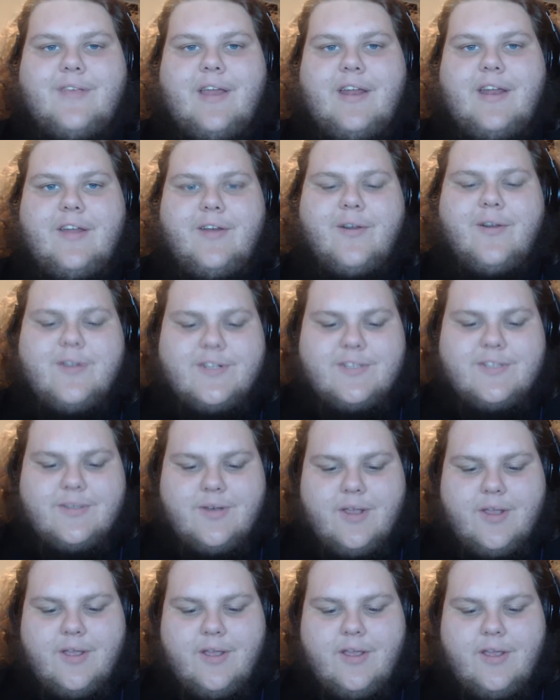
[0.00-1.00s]
And I
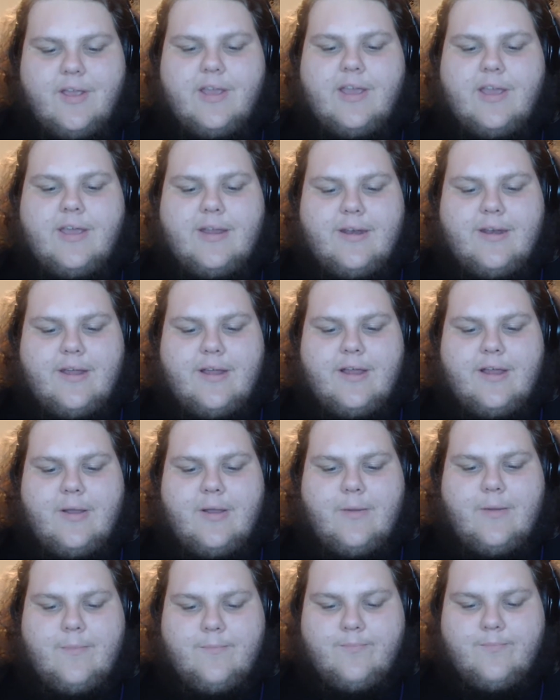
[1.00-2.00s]
noticed in
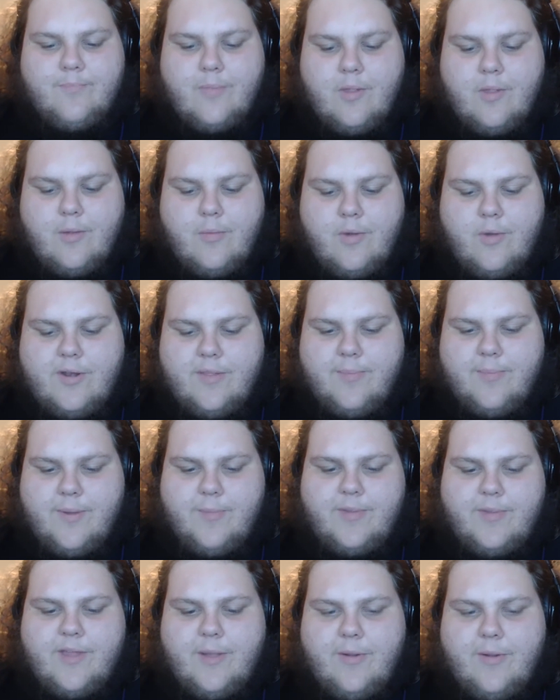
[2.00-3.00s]
one of the
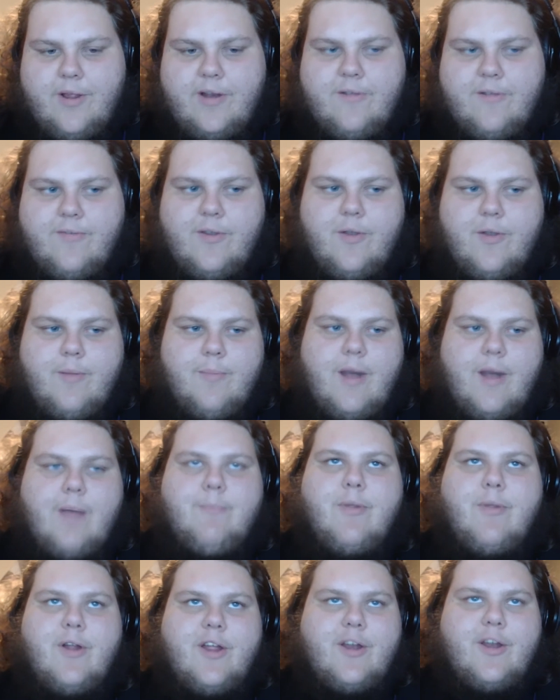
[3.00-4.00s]
people they were interviewing,
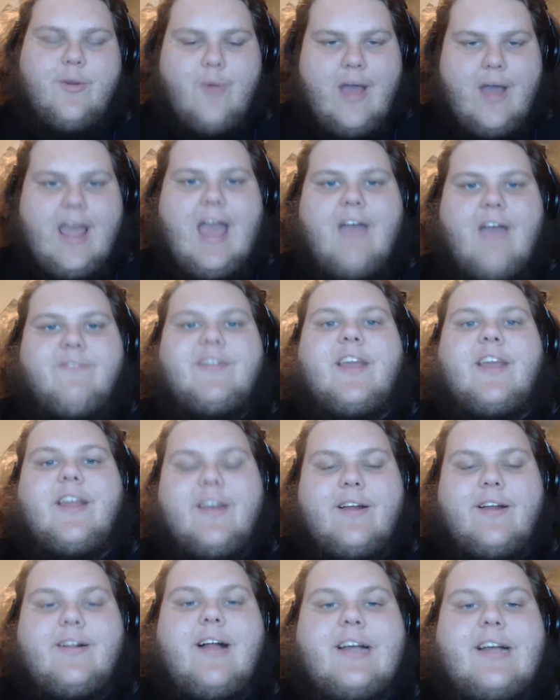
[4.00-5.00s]
Bob Bergen, who I have
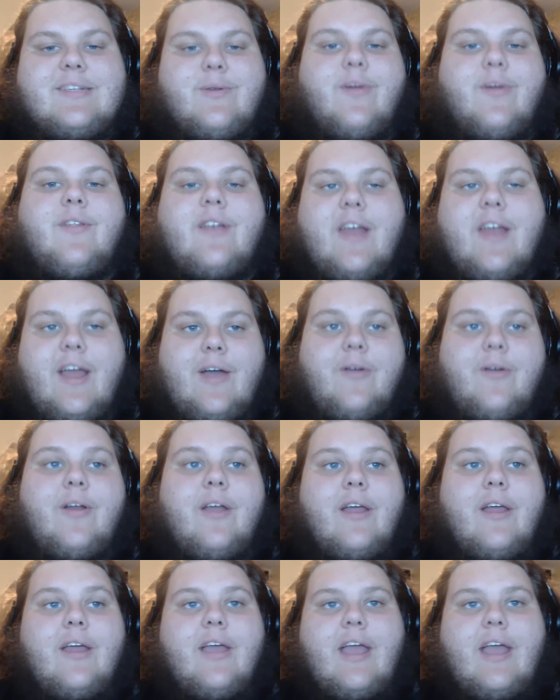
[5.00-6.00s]
taken a class with now,
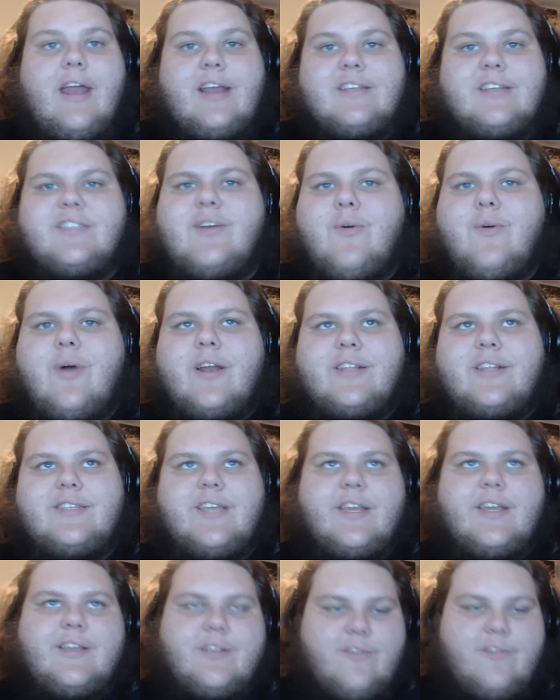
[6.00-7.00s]
and I still want to
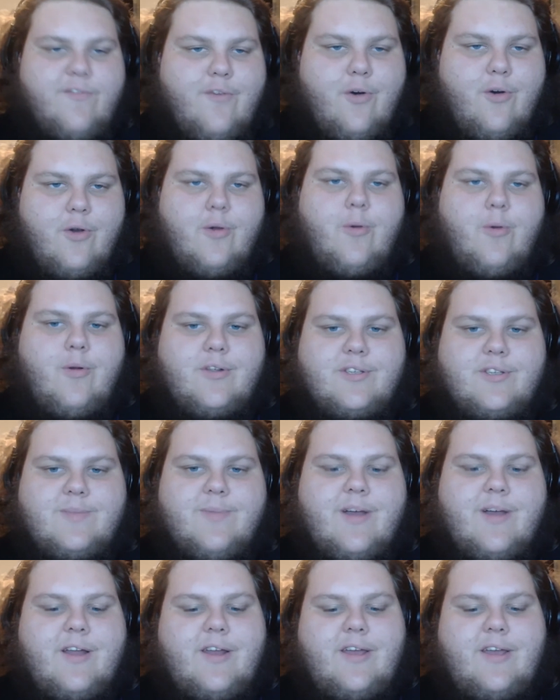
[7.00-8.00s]
take his full course,
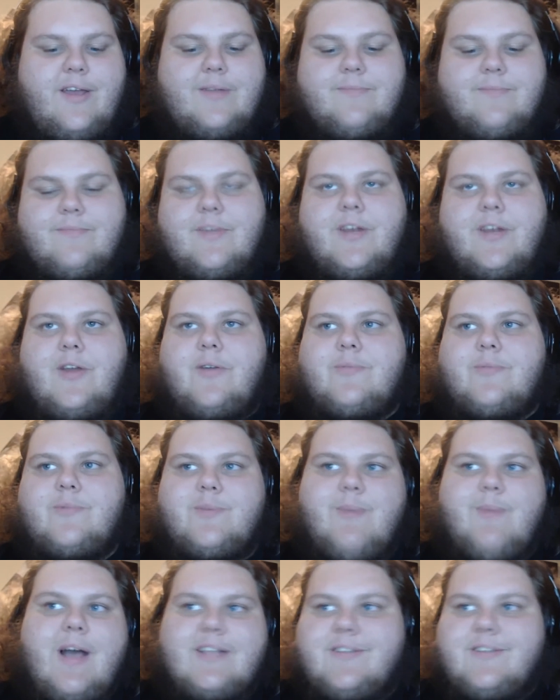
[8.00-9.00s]
but, you know,
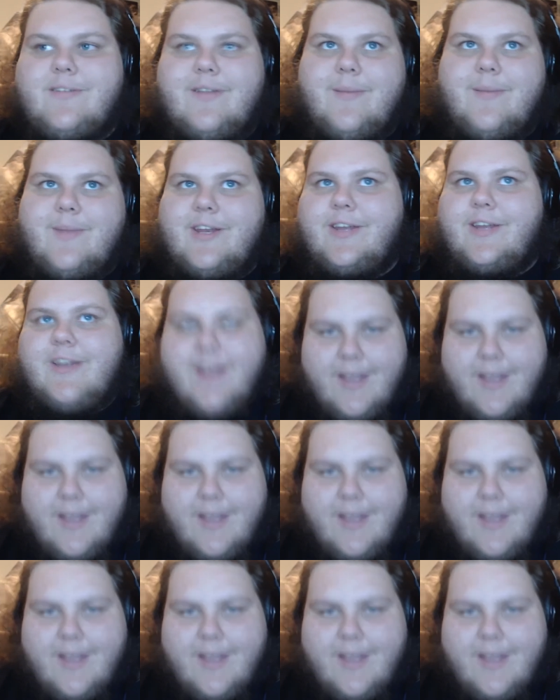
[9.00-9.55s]
spots are limited.